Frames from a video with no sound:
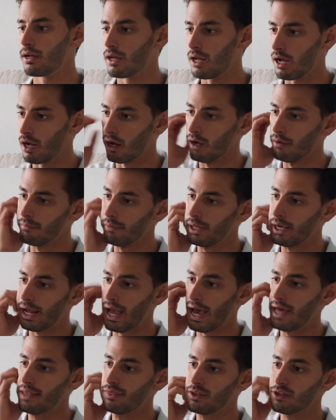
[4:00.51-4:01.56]
and I
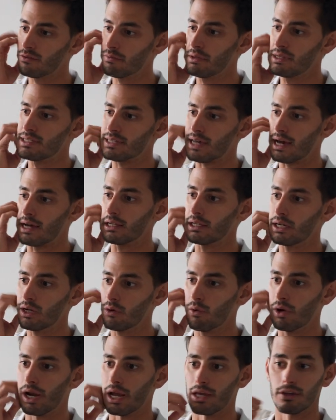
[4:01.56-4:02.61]
had this mentality
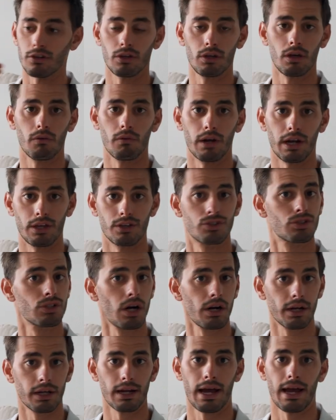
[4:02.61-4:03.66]
when I
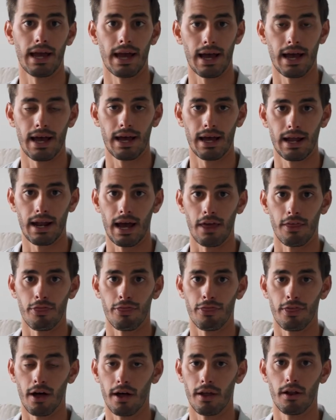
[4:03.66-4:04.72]
started. I
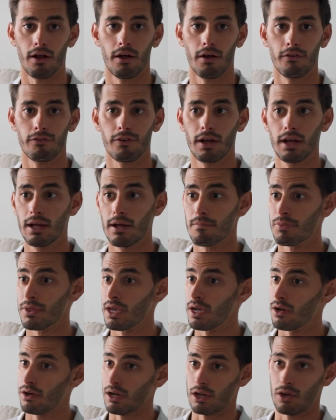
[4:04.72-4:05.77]
thought of,
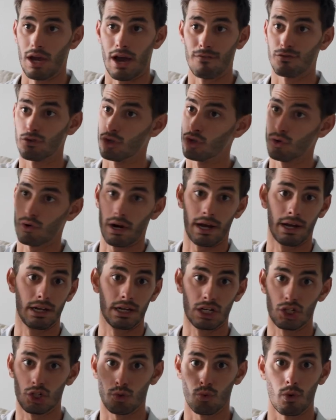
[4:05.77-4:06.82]
okay, you have to grind
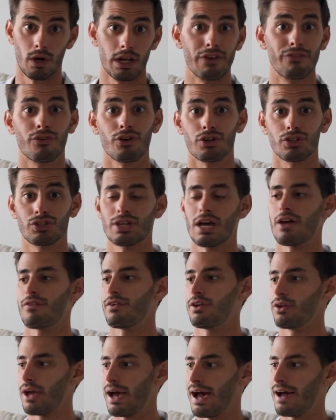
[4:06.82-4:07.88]

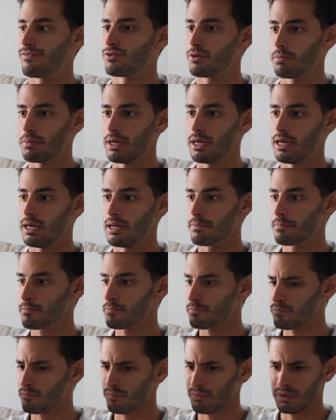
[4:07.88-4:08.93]
24/7. You have to be
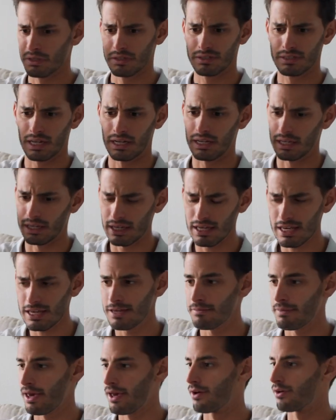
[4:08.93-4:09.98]
sending
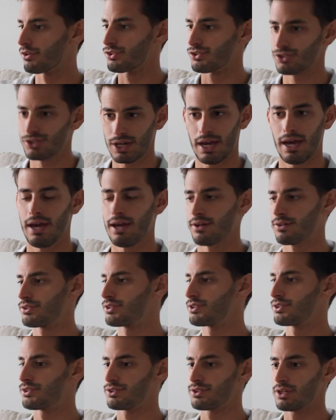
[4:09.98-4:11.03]
emails,
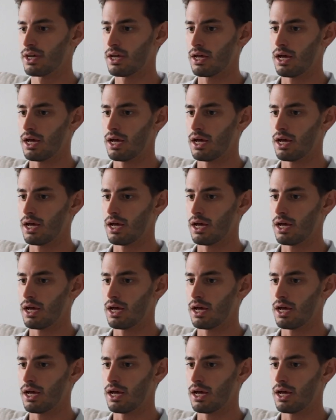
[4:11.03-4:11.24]
texts,